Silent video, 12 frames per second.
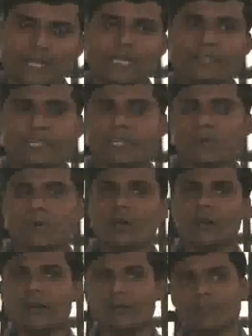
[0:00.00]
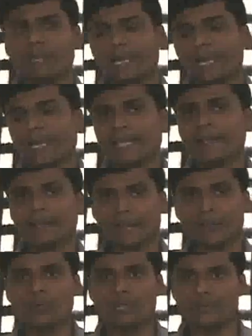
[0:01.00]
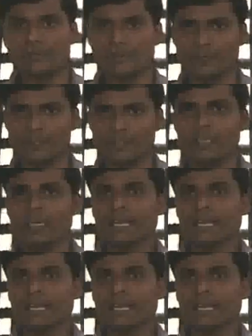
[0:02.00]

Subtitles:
like heading recruiting firms,